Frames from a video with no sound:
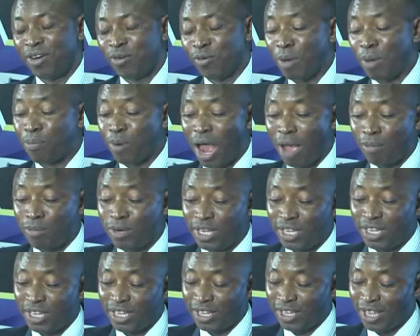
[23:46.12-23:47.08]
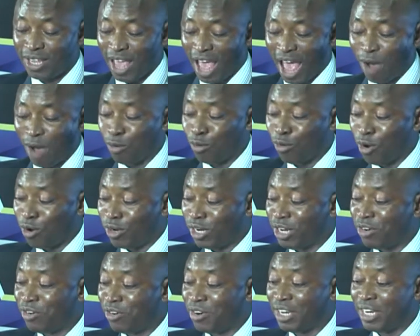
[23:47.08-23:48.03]
probably I would only
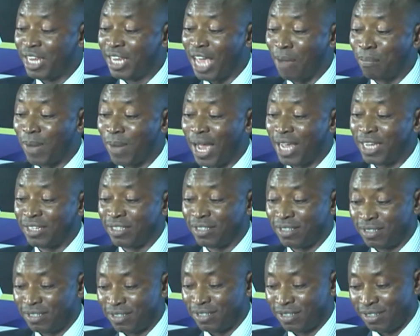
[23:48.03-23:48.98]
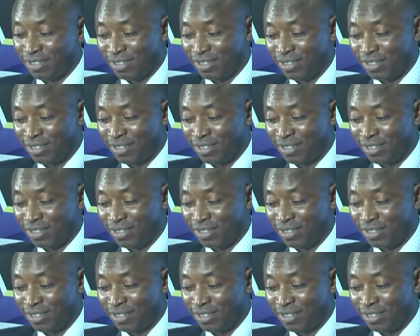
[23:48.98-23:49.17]
read their minds,